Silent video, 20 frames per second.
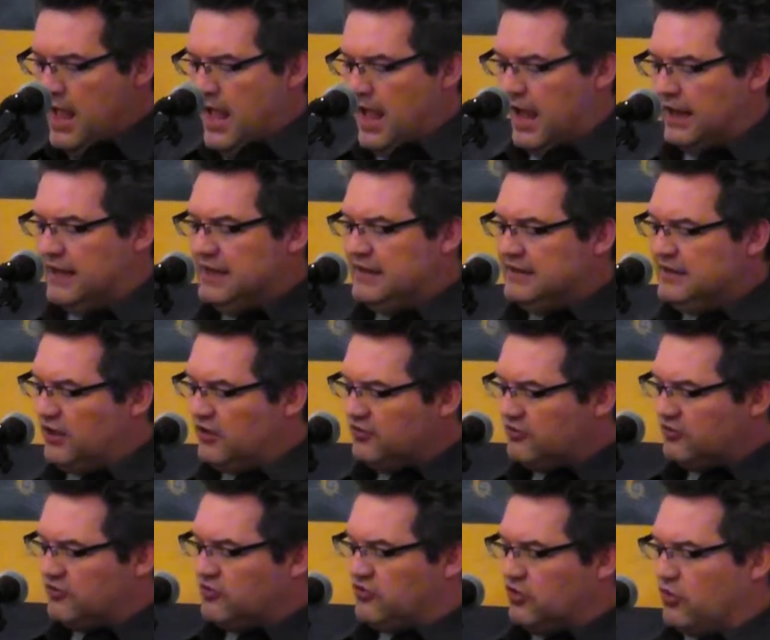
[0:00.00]
And he tells
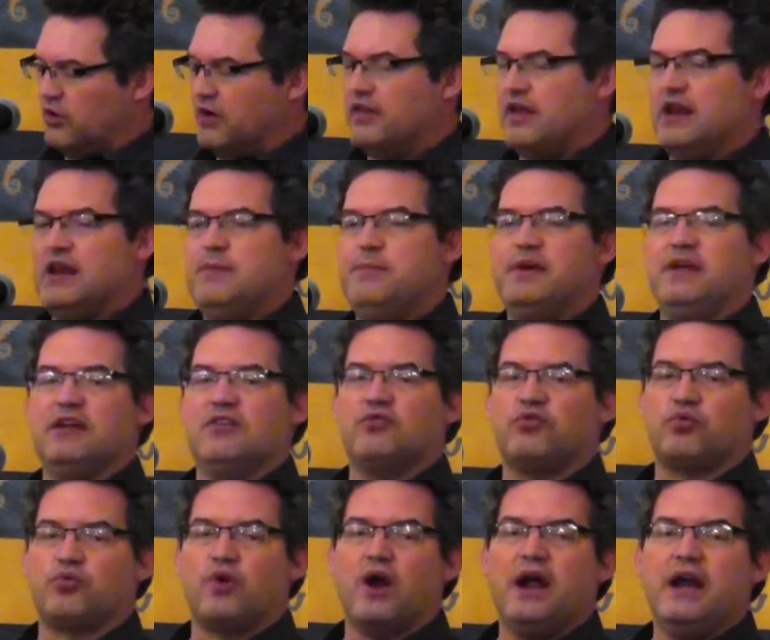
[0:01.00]
a story that he
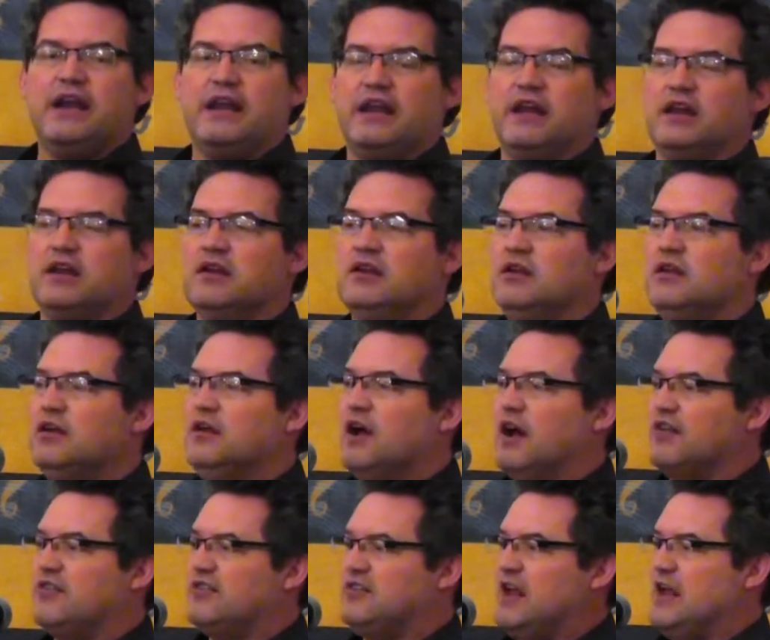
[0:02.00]
begins writing
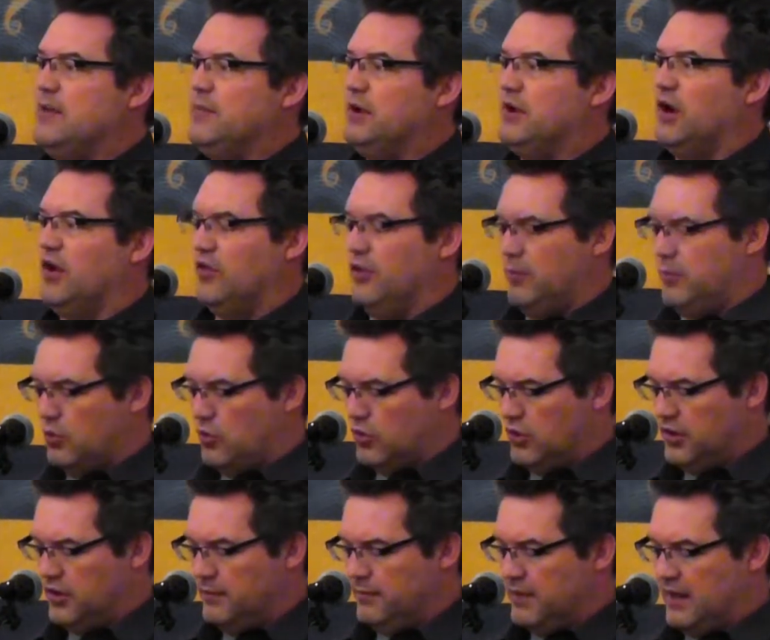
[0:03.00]
a statement on the
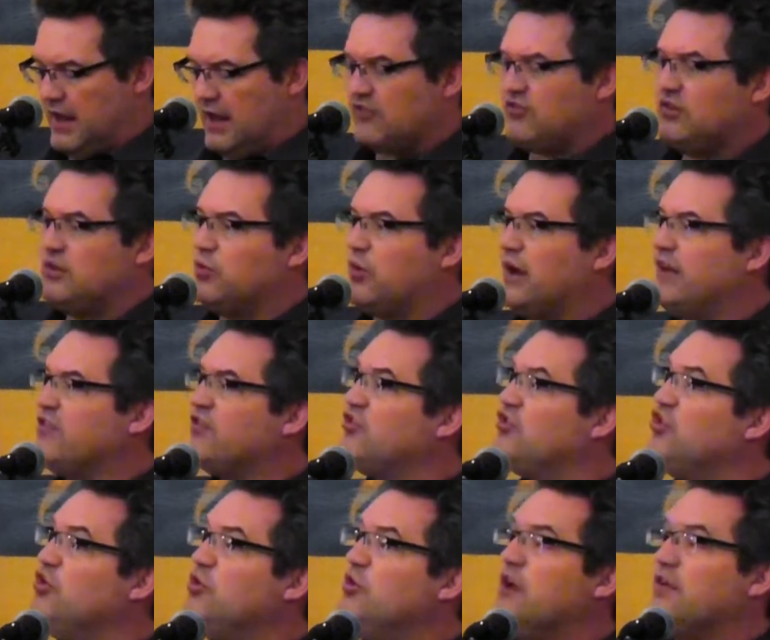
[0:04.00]
board. He actually writes
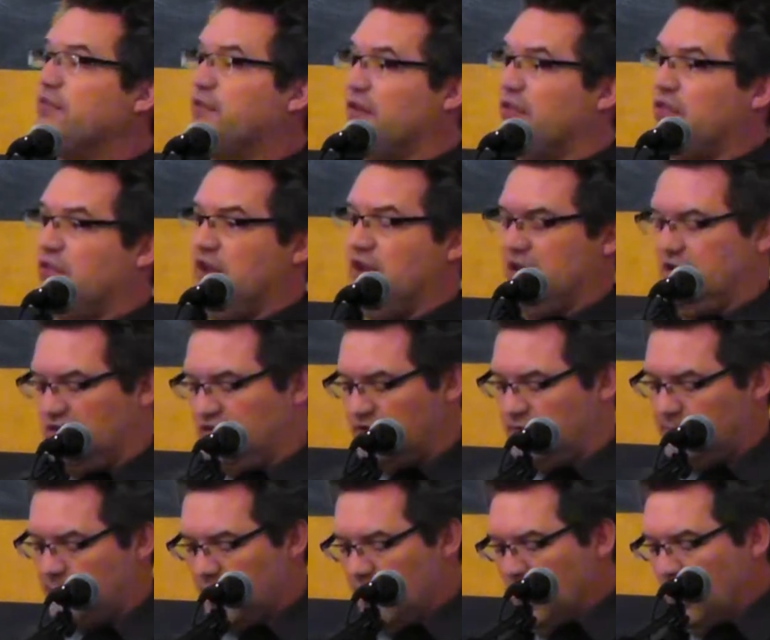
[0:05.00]
2 different
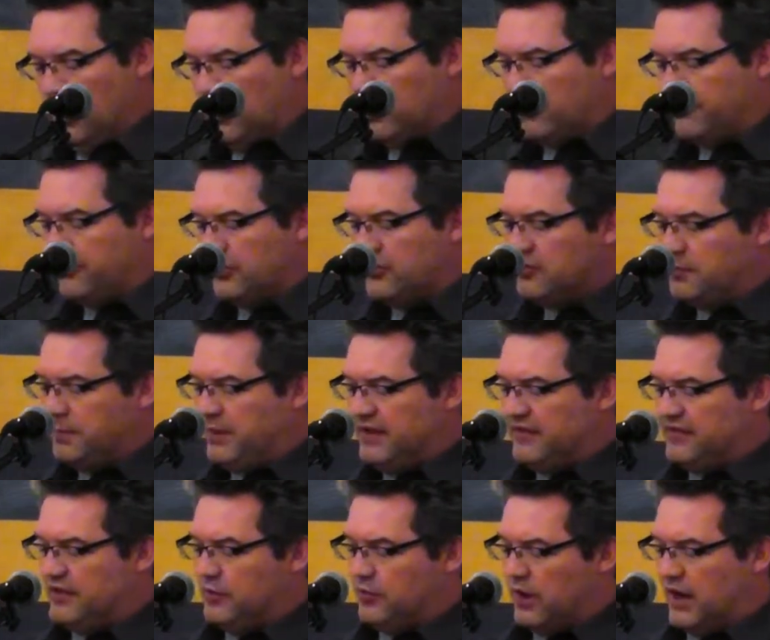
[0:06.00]
things. The first
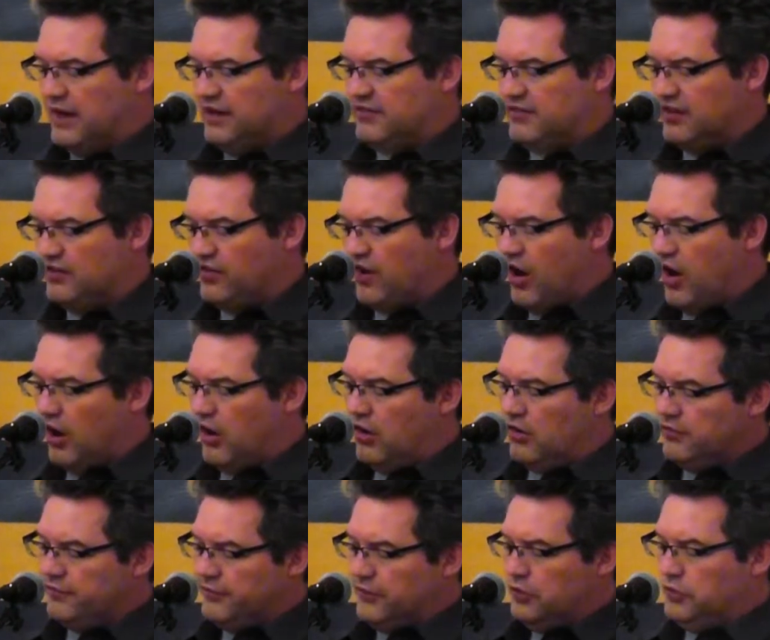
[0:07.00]
piece he writes is,
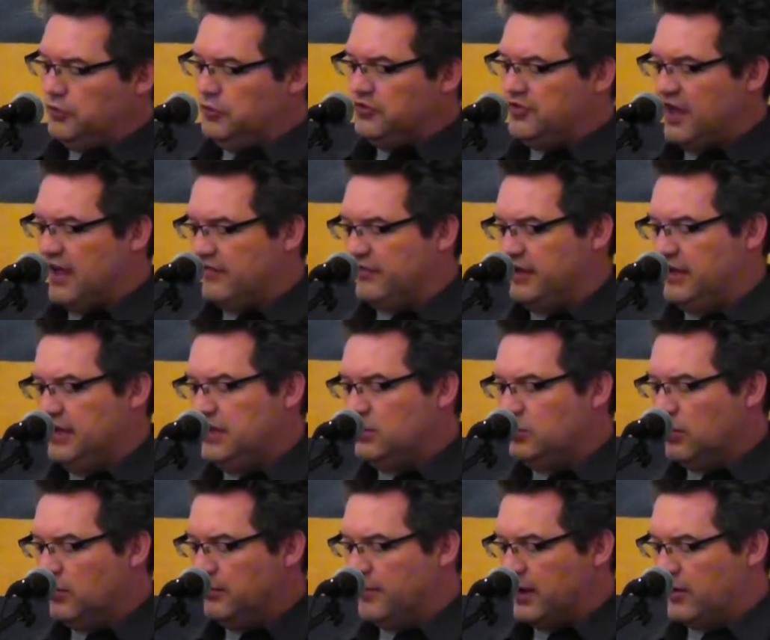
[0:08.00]
all views have
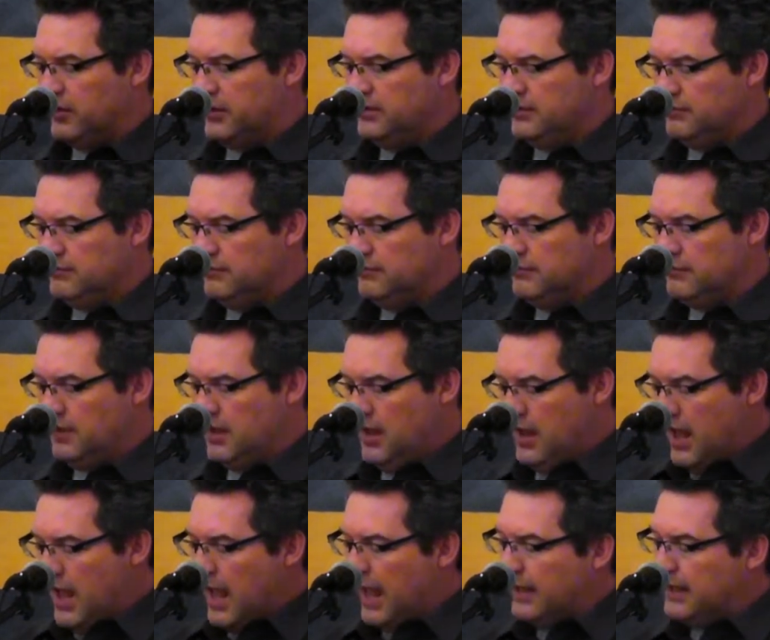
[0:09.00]
equal merit,
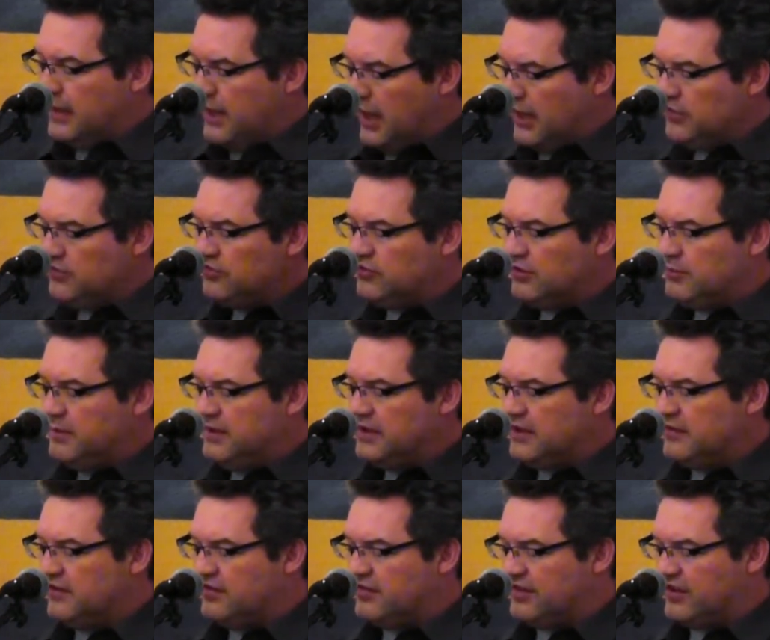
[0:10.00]
and none should be
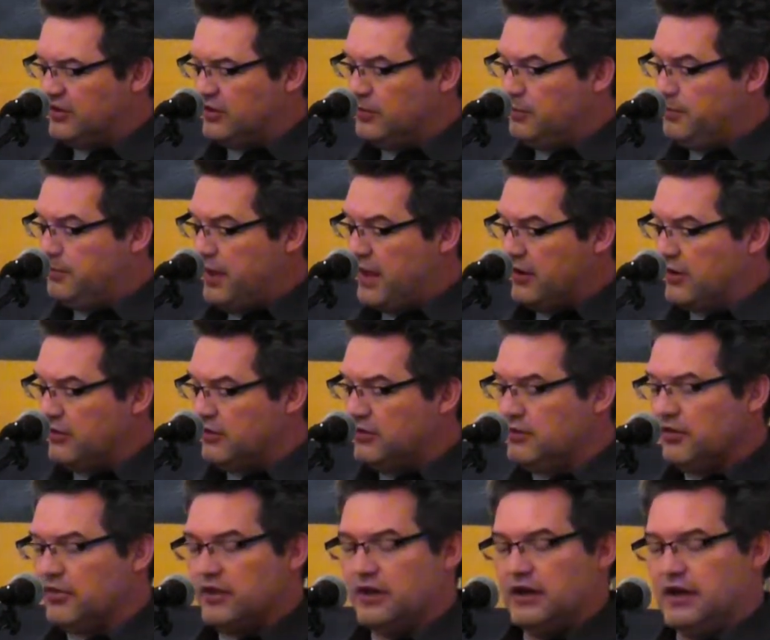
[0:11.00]
considered
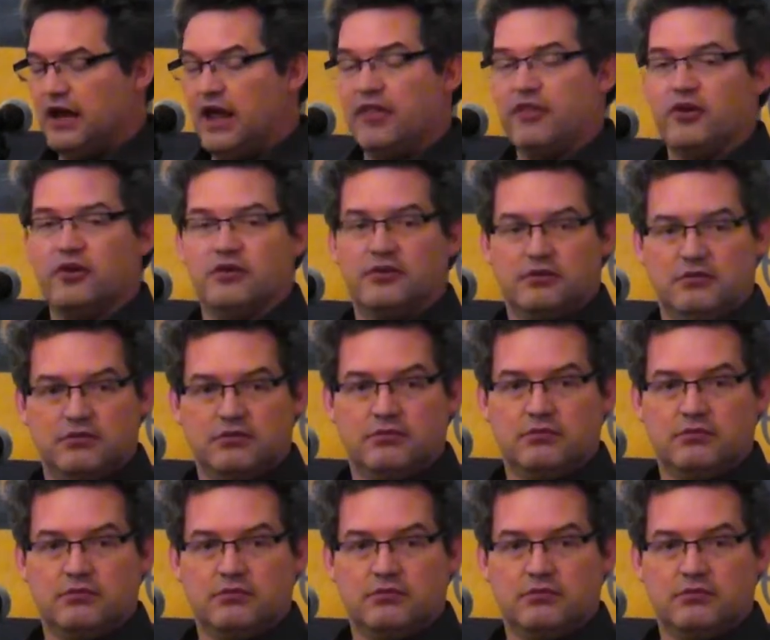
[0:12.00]
better than another.